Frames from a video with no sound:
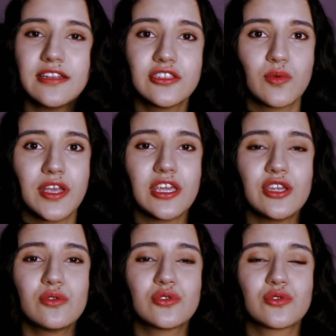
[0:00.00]

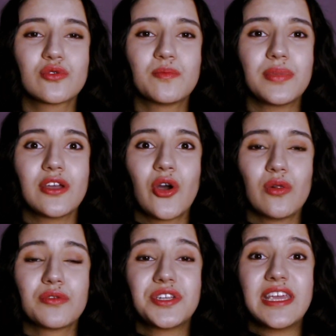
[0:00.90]
8.20 you should be
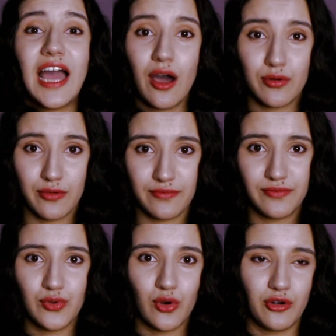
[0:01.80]
already out of
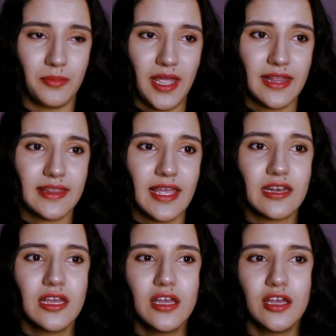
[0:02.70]
dorm and
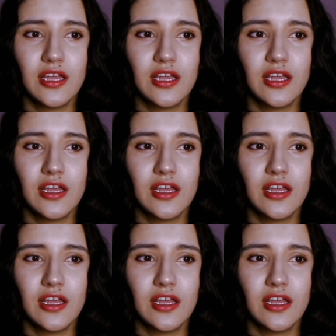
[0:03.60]
then